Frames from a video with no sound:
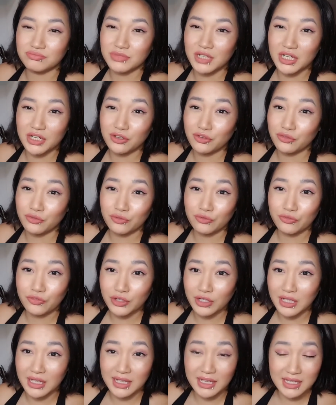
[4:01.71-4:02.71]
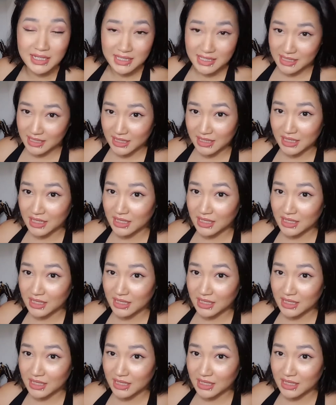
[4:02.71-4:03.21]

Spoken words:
I don't feel like it did